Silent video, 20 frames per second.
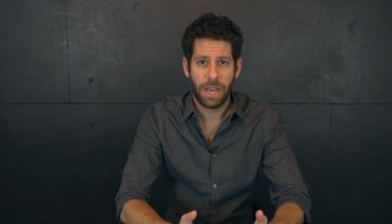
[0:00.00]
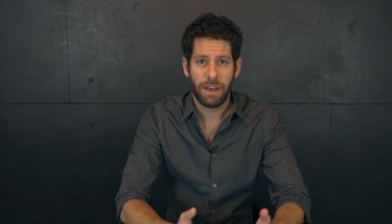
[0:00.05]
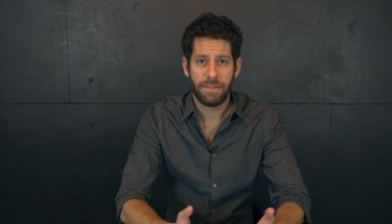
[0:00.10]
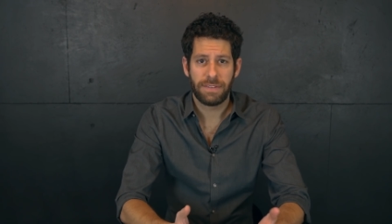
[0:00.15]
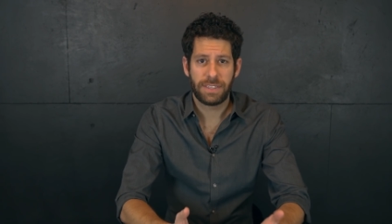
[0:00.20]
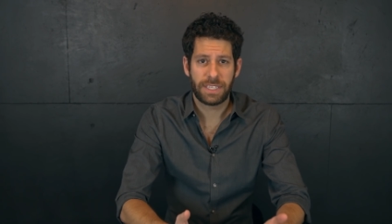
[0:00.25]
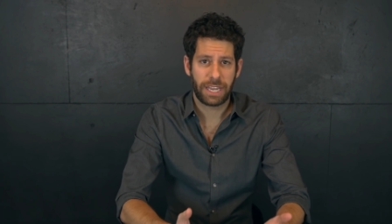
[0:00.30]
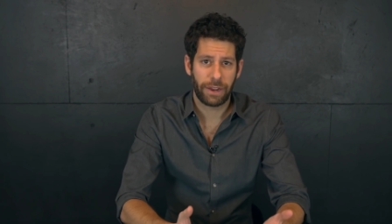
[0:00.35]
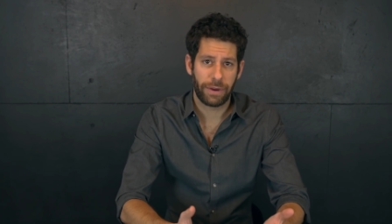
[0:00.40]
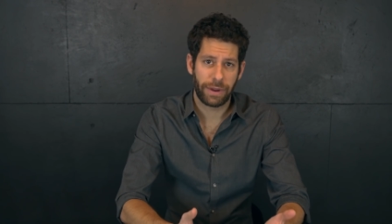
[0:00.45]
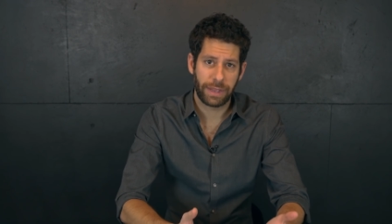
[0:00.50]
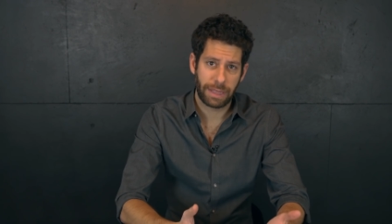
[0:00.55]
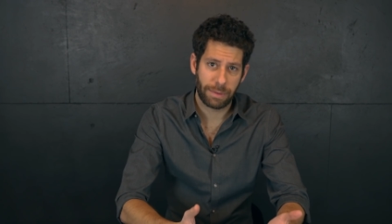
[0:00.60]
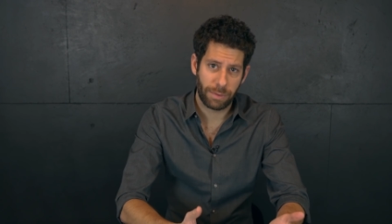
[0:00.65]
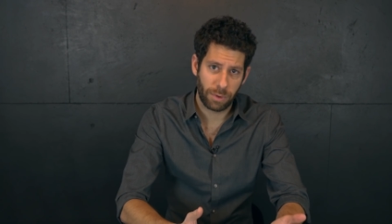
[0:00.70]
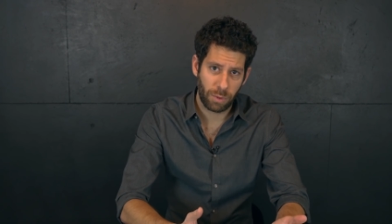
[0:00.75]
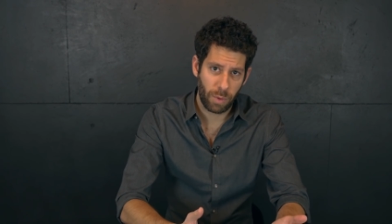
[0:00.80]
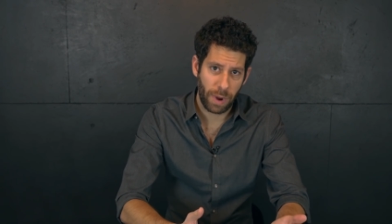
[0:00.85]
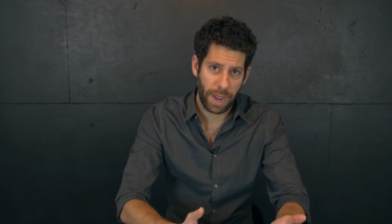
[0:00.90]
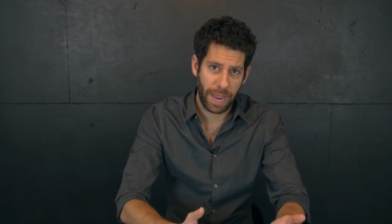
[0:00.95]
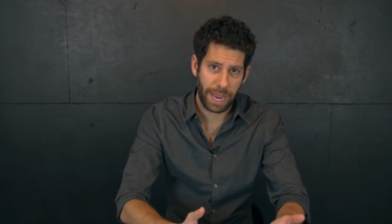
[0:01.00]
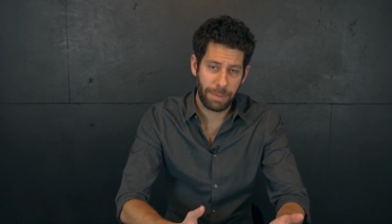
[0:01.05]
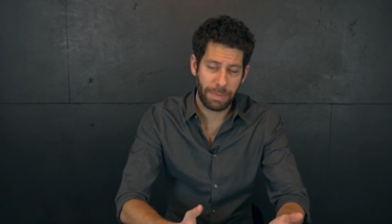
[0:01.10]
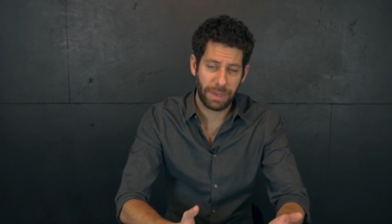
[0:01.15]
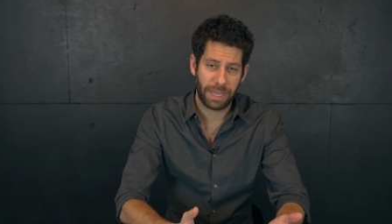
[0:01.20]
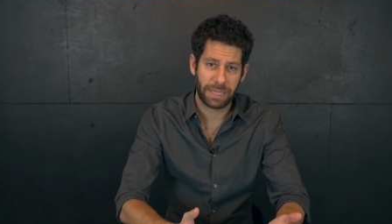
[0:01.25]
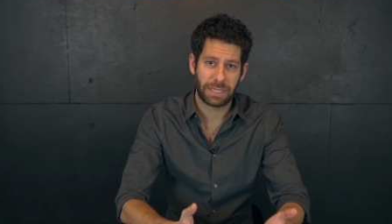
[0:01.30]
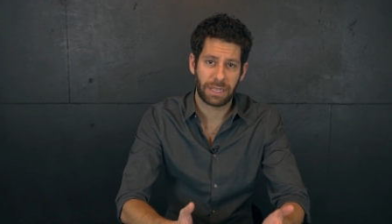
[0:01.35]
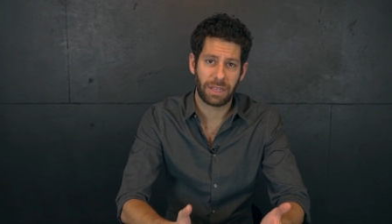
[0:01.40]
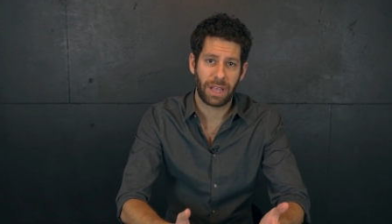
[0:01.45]
of scaring them away
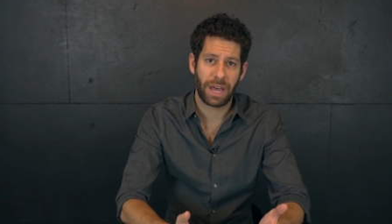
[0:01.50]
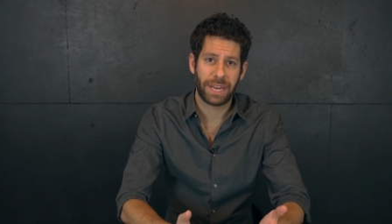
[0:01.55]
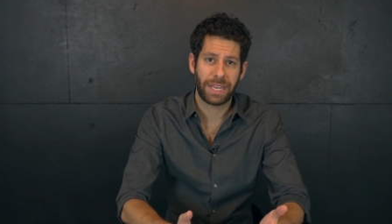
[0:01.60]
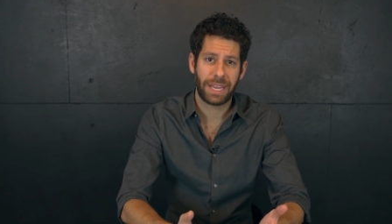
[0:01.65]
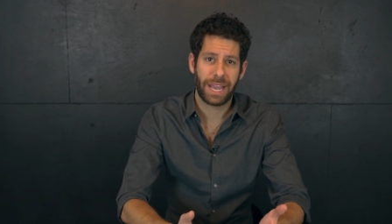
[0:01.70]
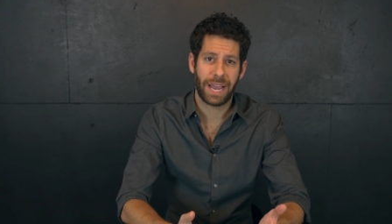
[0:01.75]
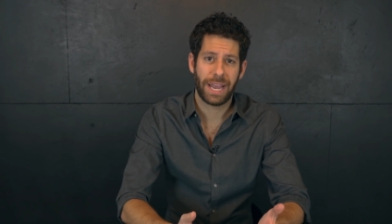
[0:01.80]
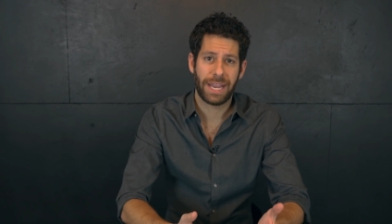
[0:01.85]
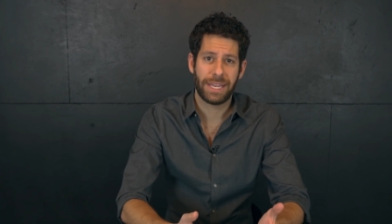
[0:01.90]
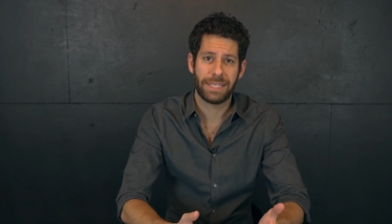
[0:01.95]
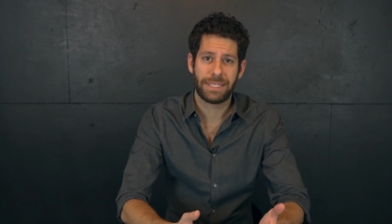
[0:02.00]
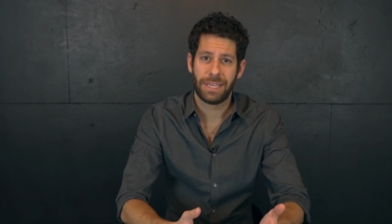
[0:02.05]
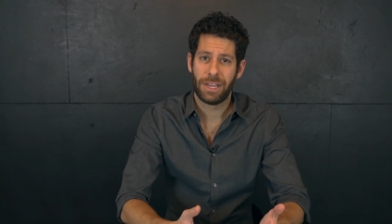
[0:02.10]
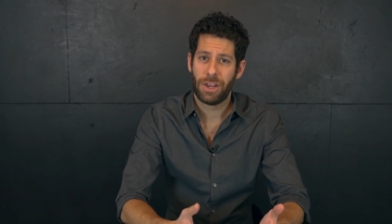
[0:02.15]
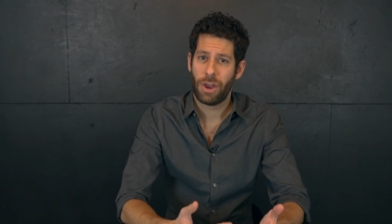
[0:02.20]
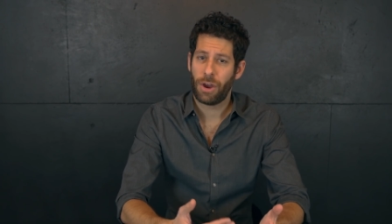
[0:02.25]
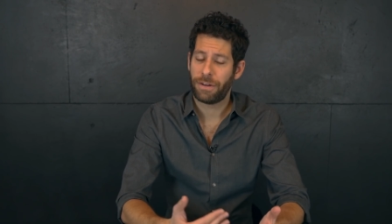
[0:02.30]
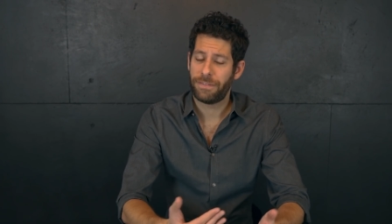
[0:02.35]
because a lot of guys